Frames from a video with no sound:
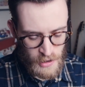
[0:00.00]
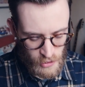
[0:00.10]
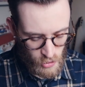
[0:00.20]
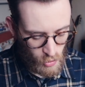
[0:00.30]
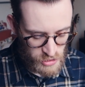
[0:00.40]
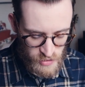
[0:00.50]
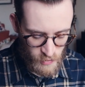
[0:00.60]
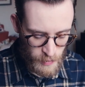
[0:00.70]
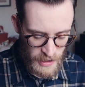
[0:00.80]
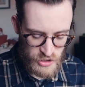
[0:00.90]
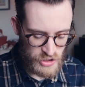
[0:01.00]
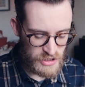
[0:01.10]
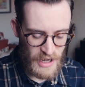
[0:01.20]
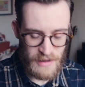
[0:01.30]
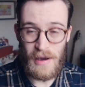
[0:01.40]
Lots of the pictures
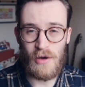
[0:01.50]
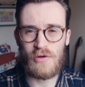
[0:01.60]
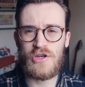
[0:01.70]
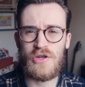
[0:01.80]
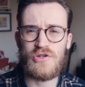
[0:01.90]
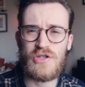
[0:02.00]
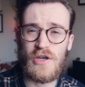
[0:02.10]
came out hugely